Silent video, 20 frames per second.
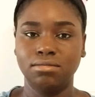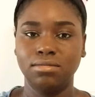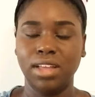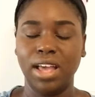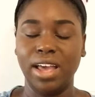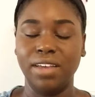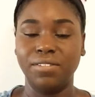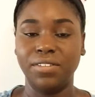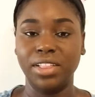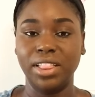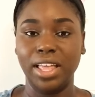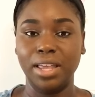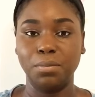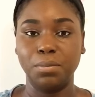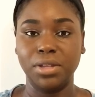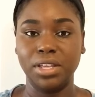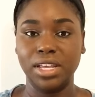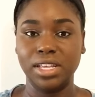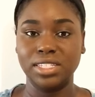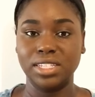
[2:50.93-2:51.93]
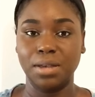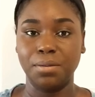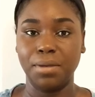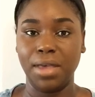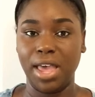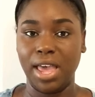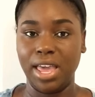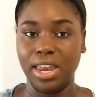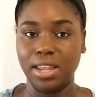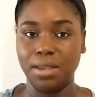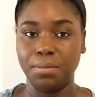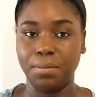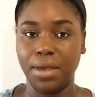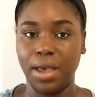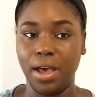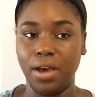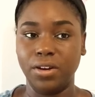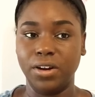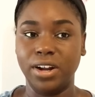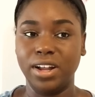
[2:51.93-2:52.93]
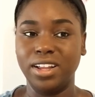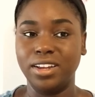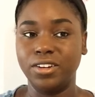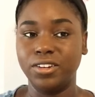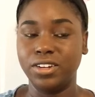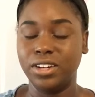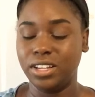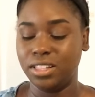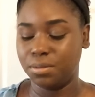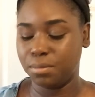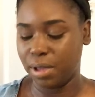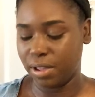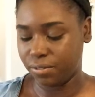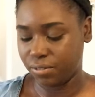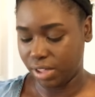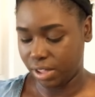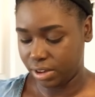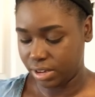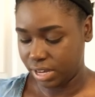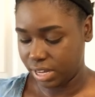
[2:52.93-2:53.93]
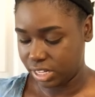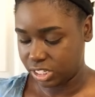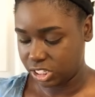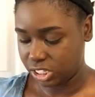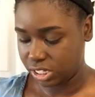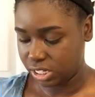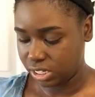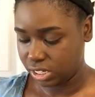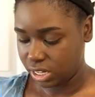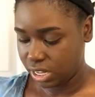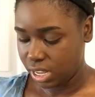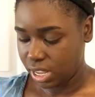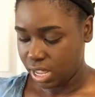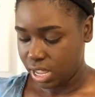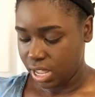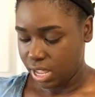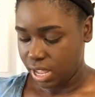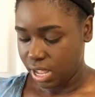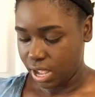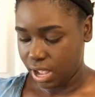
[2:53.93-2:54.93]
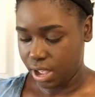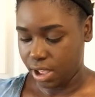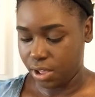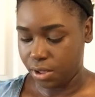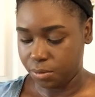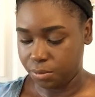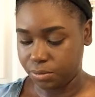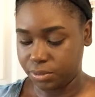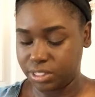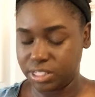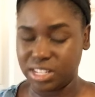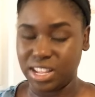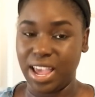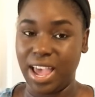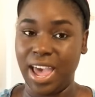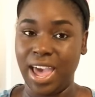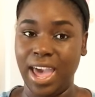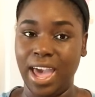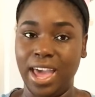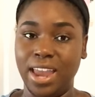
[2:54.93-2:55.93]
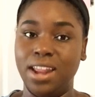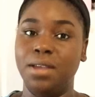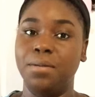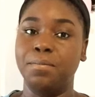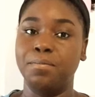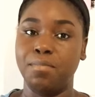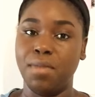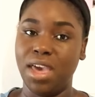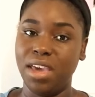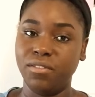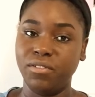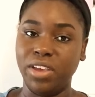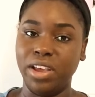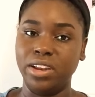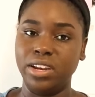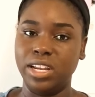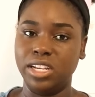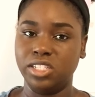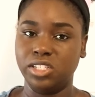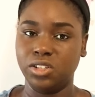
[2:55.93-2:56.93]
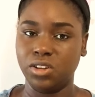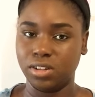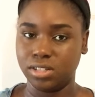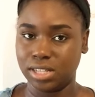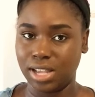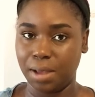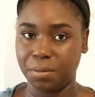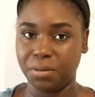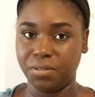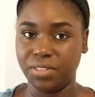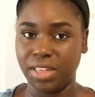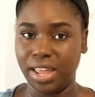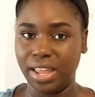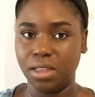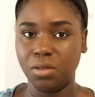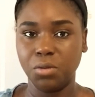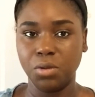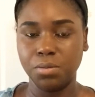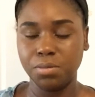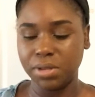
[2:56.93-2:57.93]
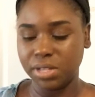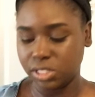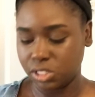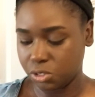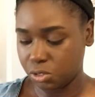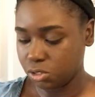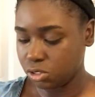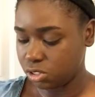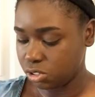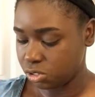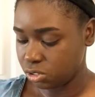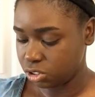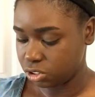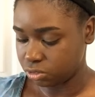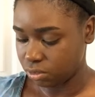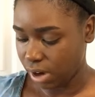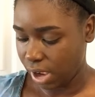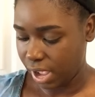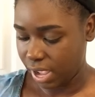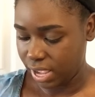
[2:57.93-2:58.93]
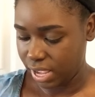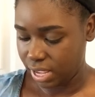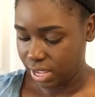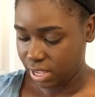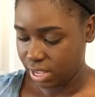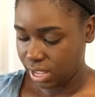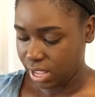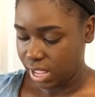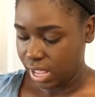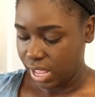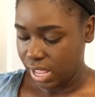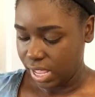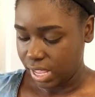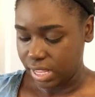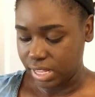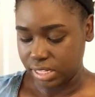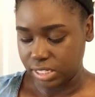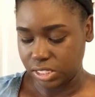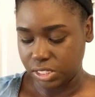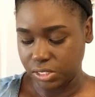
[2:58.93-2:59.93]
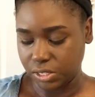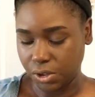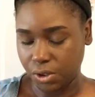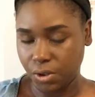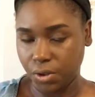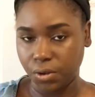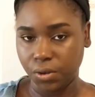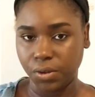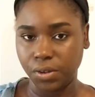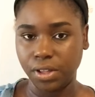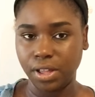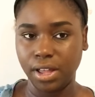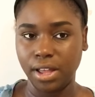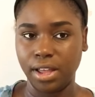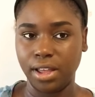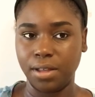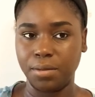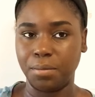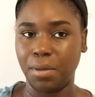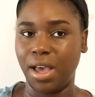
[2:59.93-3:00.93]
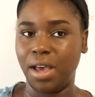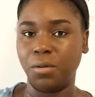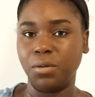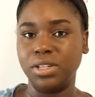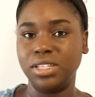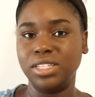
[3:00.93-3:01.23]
I feel like because I'm adding powder underneath my foundation, to add matte foundation on top of that, it would be too drying. And so I would